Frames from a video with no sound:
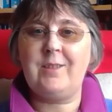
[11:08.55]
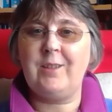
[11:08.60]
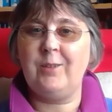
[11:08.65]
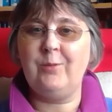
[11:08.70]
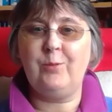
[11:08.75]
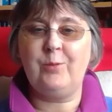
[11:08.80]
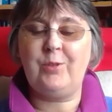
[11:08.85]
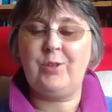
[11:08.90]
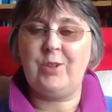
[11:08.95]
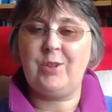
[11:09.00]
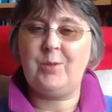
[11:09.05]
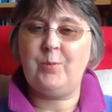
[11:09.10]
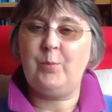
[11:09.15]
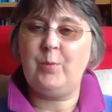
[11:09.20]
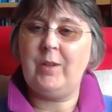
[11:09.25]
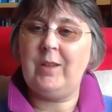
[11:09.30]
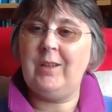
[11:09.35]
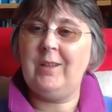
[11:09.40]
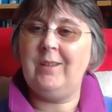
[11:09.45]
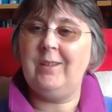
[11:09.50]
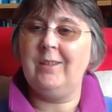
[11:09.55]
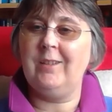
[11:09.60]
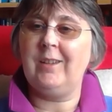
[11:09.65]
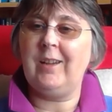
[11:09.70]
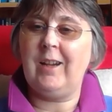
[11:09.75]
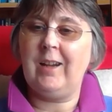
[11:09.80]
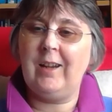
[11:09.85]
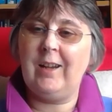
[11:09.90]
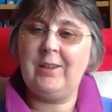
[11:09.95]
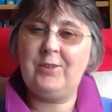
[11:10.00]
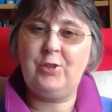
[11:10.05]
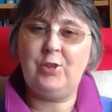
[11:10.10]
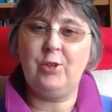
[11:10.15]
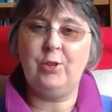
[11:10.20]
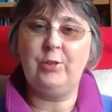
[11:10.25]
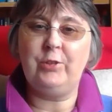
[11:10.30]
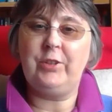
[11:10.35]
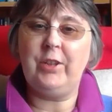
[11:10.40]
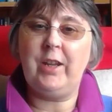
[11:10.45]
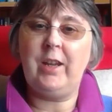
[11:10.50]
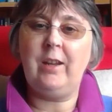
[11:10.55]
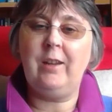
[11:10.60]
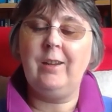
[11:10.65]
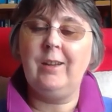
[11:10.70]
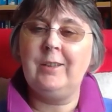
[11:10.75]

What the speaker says: It will just be a chill day